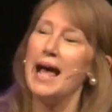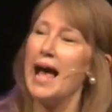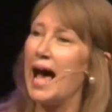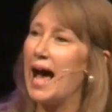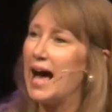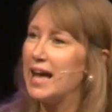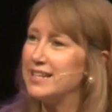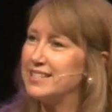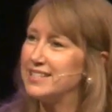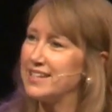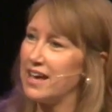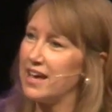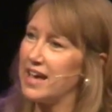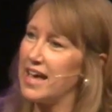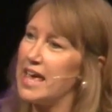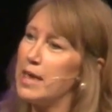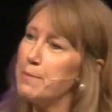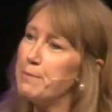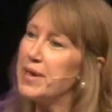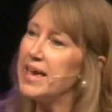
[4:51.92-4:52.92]
And
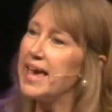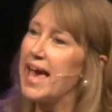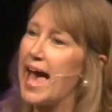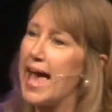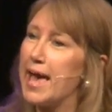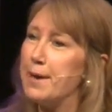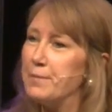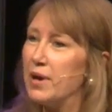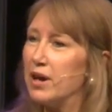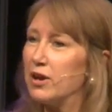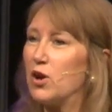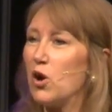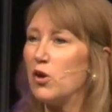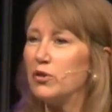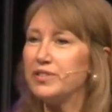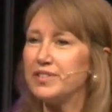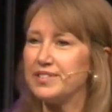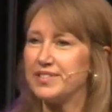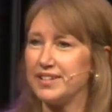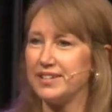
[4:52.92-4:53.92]
he became a
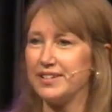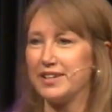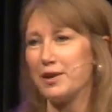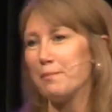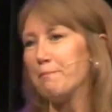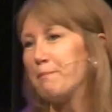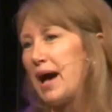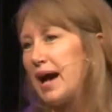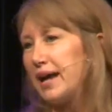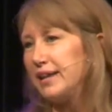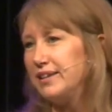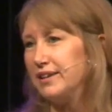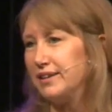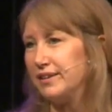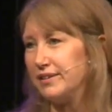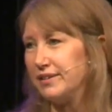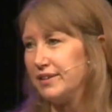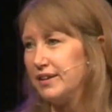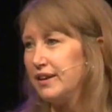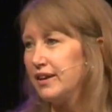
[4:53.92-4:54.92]
constant
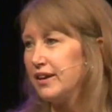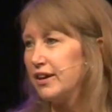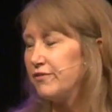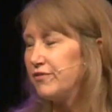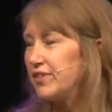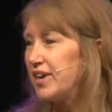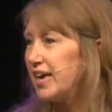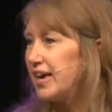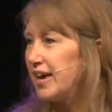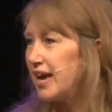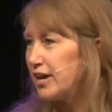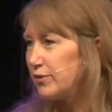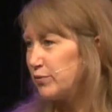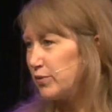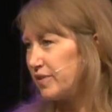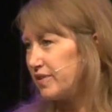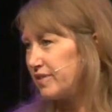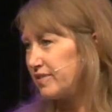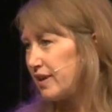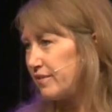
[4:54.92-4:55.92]
companion of King
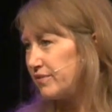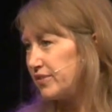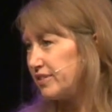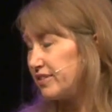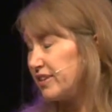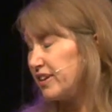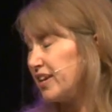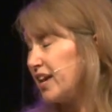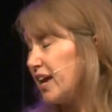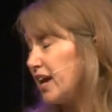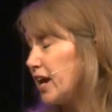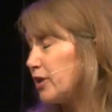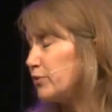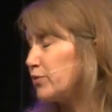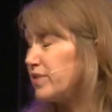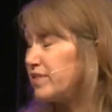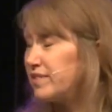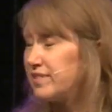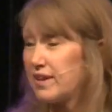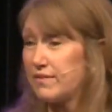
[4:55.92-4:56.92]
Edward VII, and King
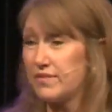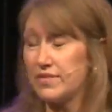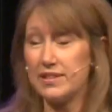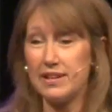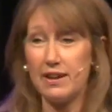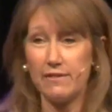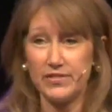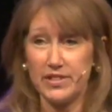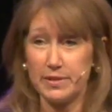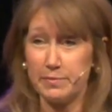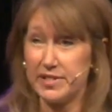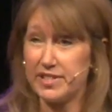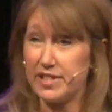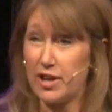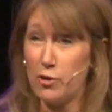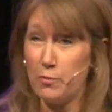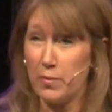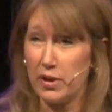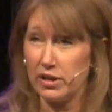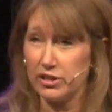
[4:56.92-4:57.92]
Edward VII loved him
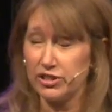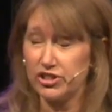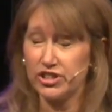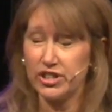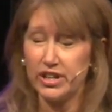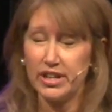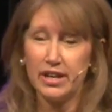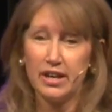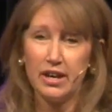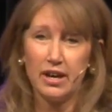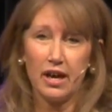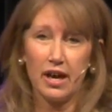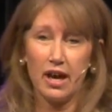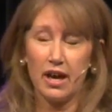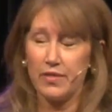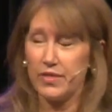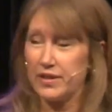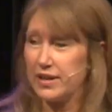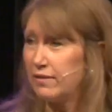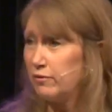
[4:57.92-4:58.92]
so much
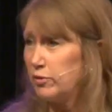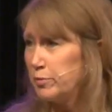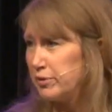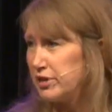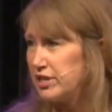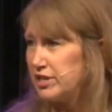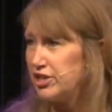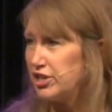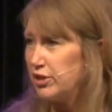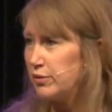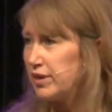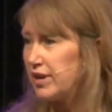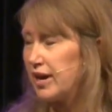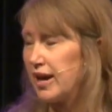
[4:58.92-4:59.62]
that everybody knew it.